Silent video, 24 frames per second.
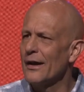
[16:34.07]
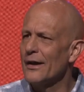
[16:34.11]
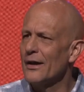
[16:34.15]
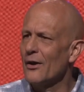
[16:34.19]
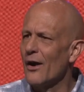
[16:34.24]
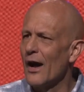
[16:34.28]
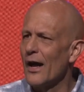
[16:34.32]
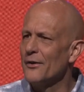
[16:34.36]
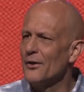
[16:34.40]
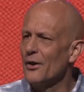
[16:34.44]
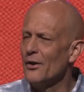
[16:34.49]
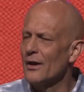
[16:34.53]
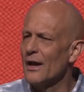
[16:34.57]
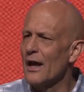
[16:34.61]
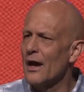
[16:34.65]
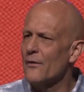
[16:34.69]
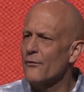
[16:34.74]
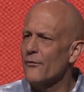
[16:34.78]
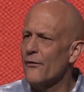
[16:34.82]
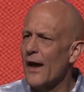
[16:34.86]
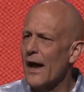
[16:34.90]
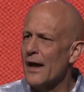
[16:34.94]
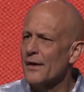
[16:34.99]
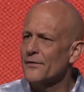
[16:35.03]
You know, I don't like
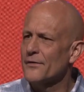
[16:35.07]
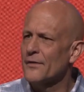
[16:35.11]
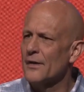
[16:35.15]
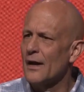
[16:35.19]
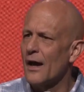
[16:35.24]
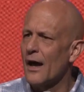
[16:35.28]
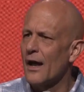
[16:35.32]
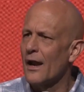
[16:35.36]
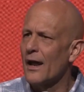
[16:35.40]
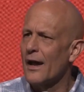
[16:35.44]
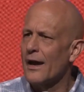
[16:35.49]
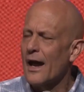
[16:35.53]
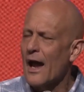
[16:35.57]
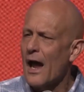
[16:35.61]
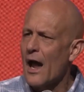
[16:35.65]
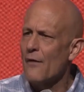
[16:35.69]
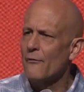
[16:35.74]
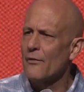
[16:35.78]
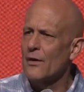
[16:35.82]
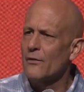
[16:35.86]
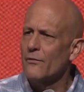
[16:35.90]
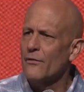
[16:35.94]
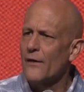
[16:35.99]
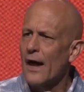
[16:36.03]
fasting. I like
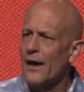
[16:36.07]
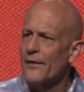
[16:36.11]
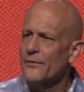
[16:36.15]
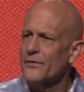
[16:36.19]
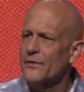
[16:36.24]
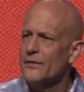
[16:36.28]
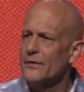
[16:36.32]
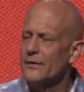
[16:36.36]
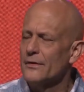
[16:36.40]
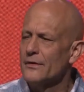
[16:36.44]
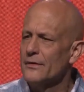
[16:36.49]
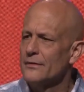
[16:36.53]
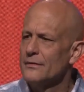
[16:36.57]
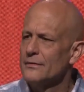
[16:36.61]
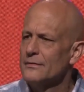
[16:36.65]
having fasted.